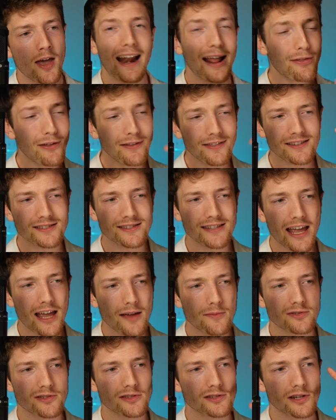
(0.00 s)
And I think this
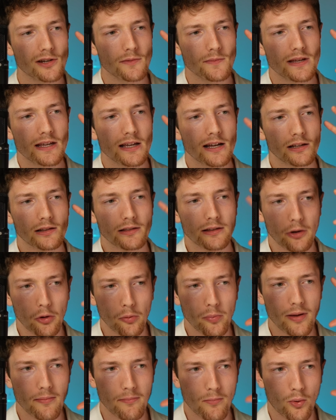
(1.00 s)
game is just going to be a
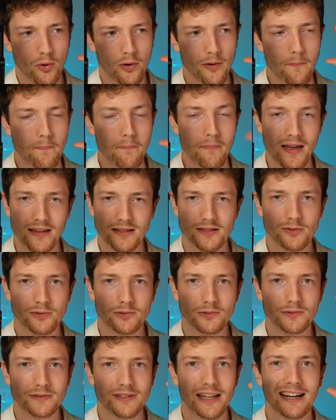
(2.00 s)
little bit more
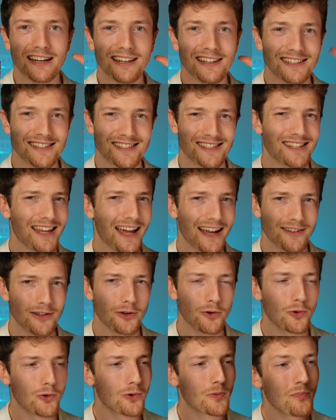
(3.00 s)
mental than it is
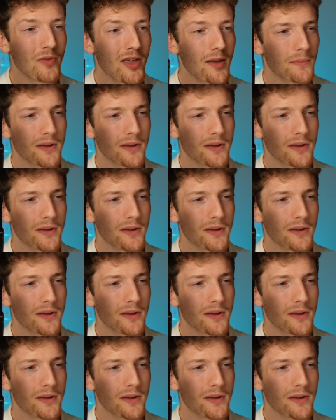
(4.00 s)
technical,